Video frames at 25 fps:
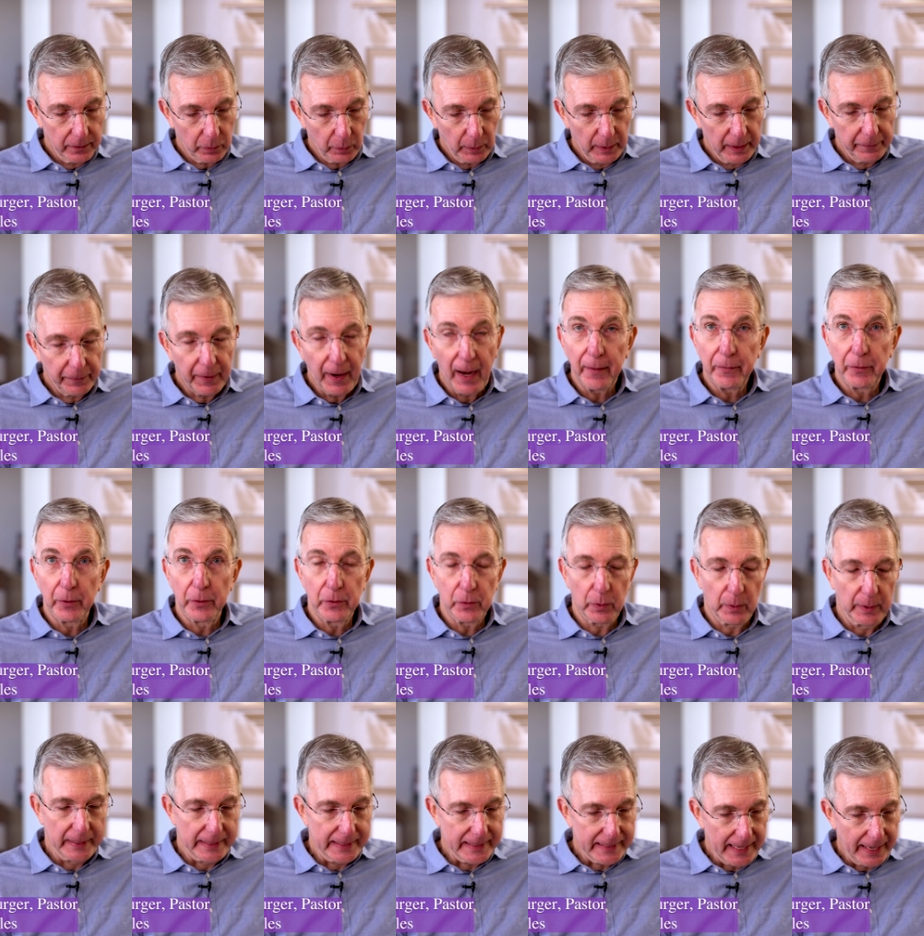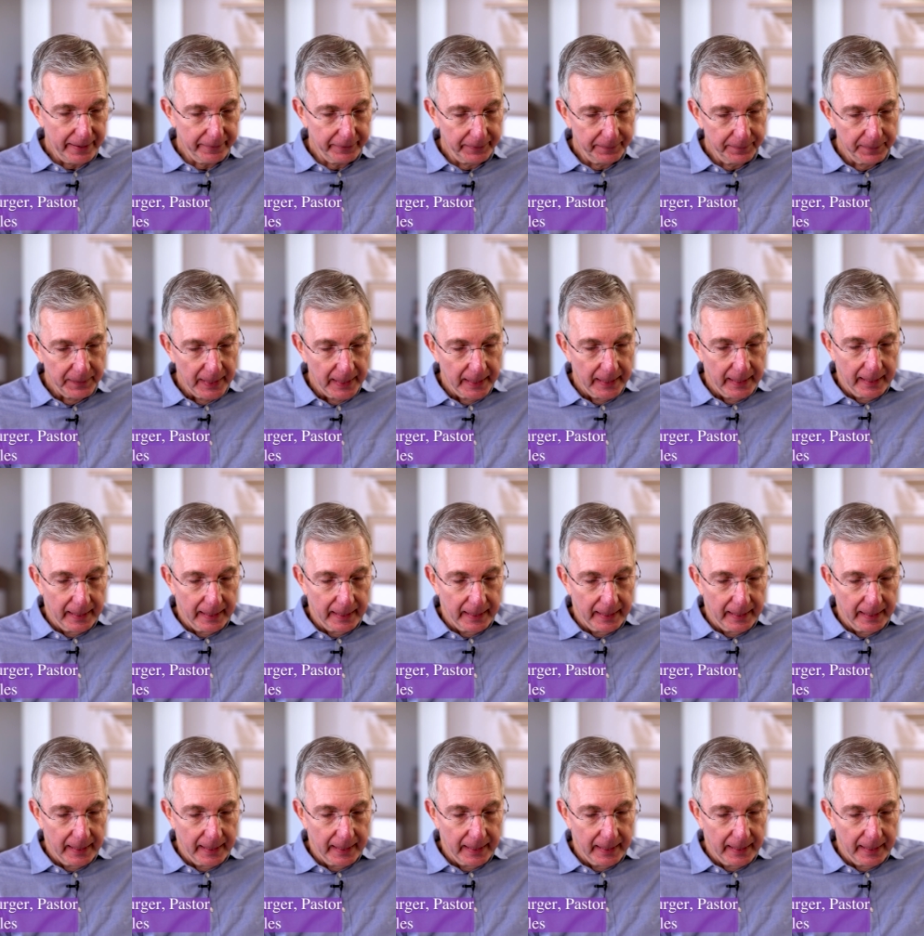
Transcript: 25 through 27.